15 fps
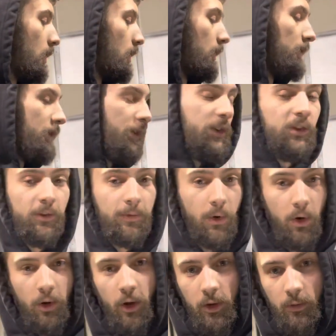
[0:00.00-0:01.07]
So this is
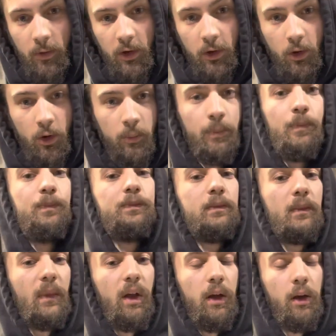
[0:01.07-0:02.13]
for another video,
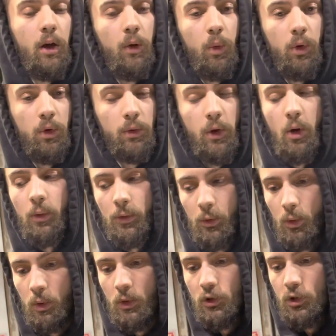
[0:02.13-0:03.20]
and I will go
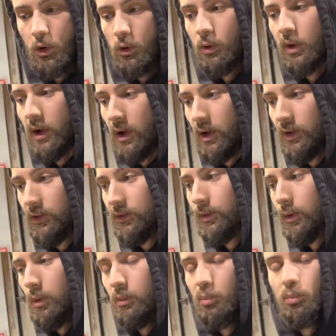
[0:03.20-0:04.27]
through and show you guys
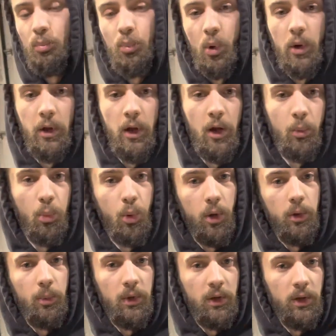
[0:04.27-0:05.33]
from point A to
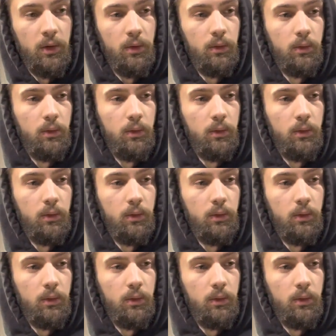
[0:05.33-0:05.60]
point B